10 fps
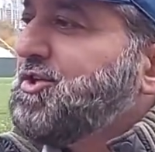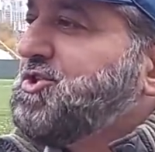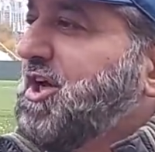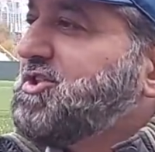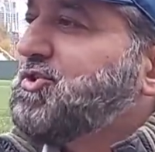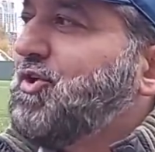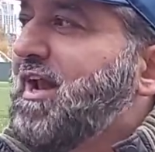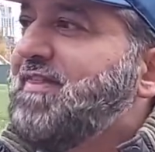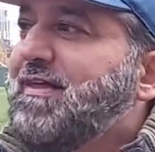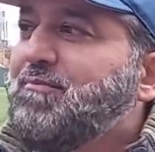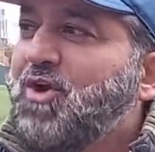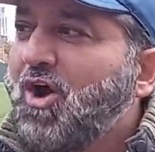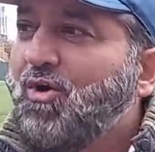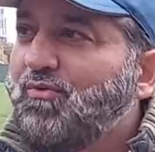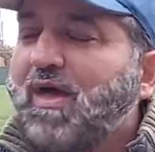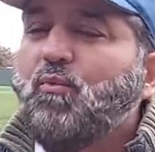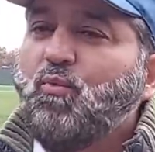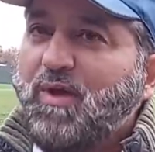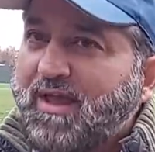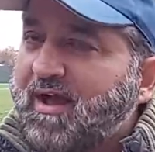just to let them know
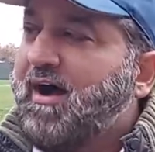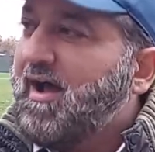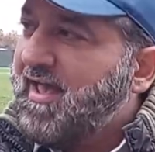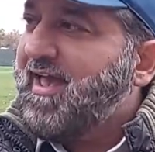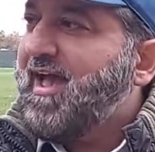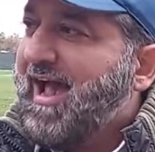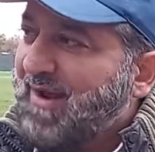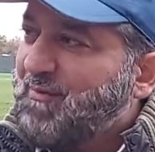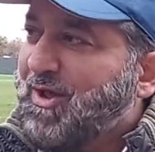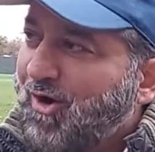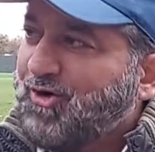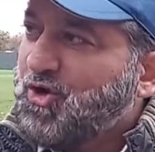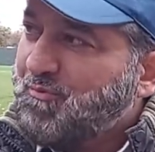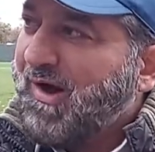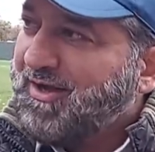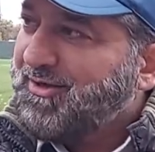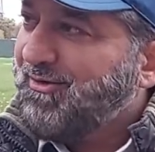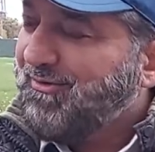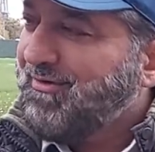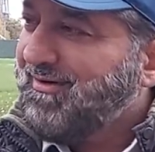that we are here and we occupy you.